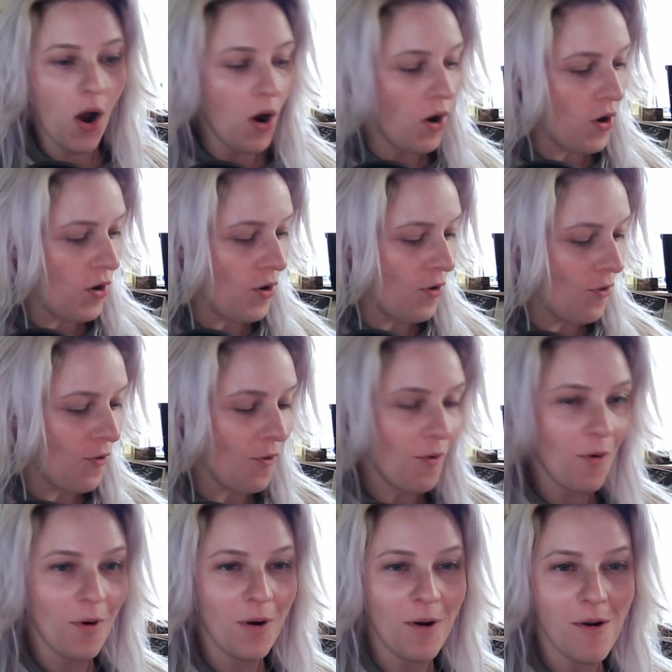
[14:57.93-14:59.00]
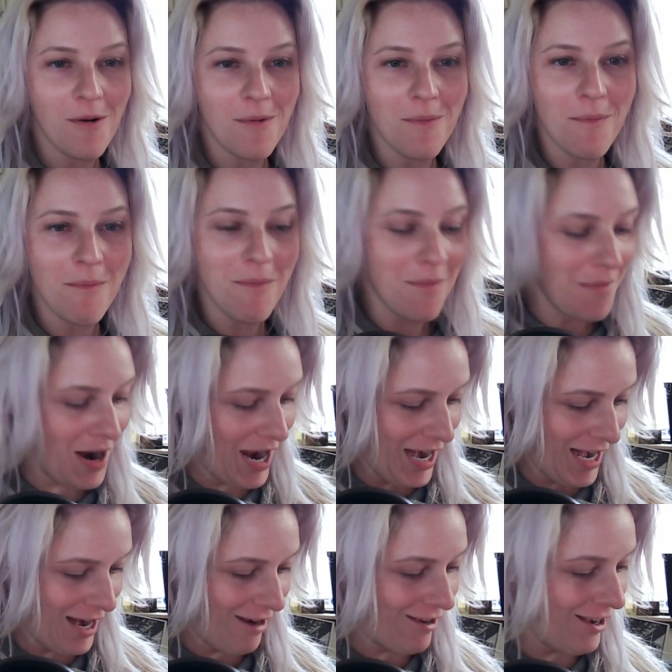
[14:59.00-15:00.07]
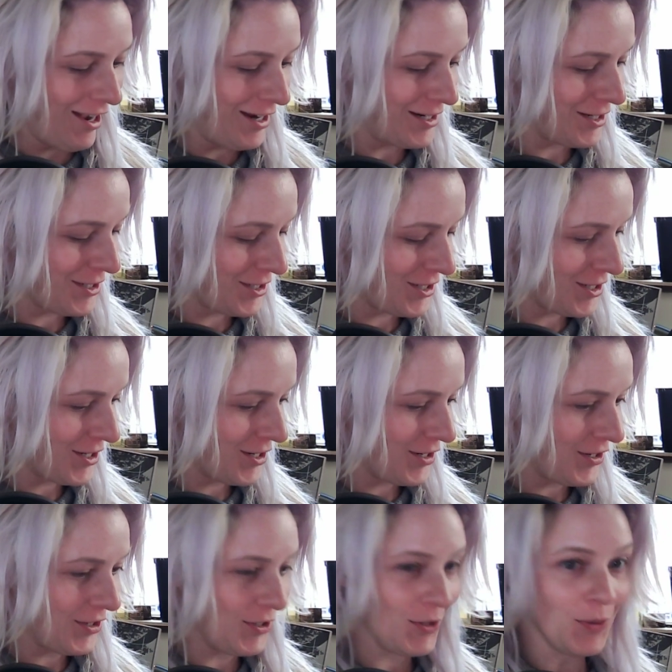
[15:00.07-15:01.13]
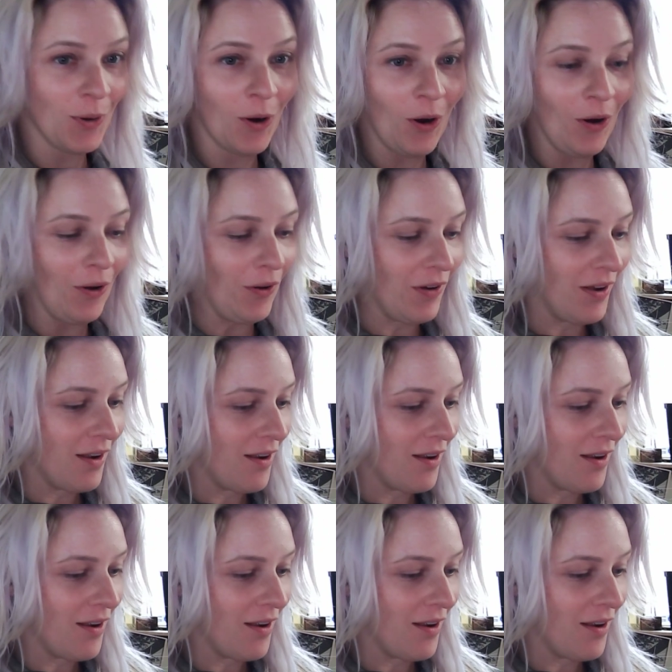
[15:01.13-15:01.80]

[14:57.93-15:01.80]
Oh My gosh, you all